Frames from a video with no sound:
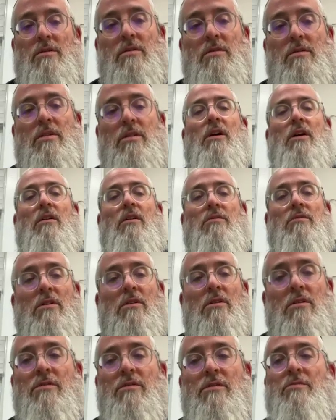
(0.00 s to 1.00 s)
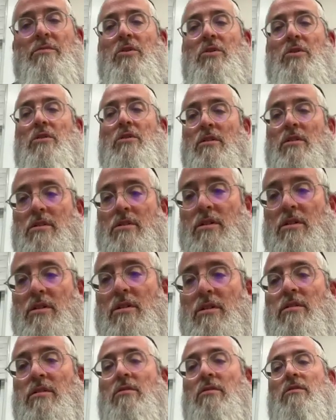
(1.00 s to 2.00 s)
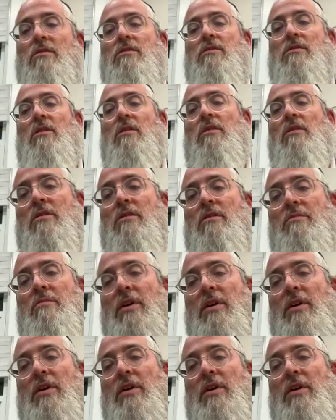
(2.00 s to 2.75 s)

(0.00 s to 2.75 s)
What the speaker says: of the tsar of the guf, you